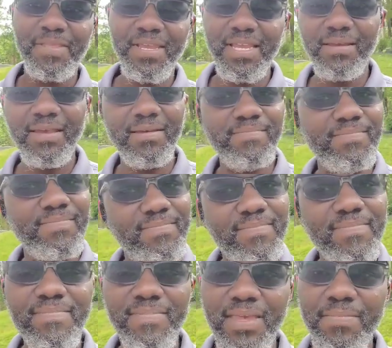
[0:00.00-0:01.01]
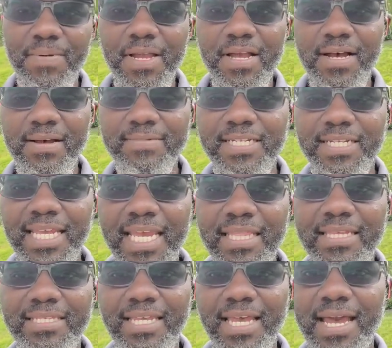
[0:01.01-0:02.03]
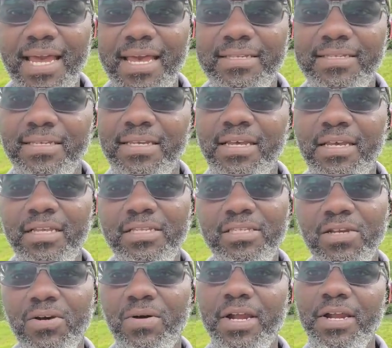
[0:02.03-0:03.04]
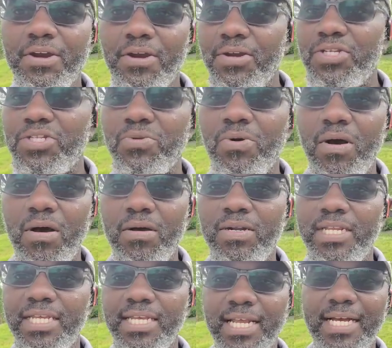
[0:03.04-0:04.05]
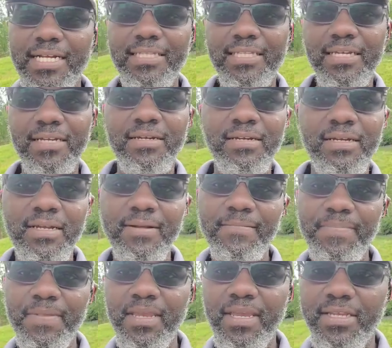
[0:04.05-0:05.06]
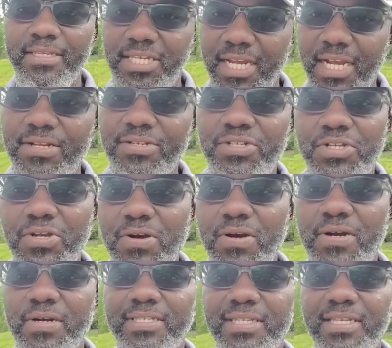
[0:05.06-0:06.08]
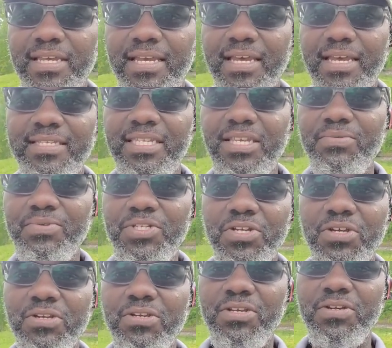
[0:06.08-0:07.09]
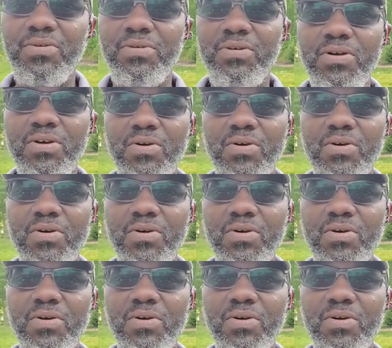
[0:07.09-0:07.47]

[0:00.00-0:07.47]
It, it, it becomes a daily task. So I encourage you all to get out there and check out your yards and see what you can do.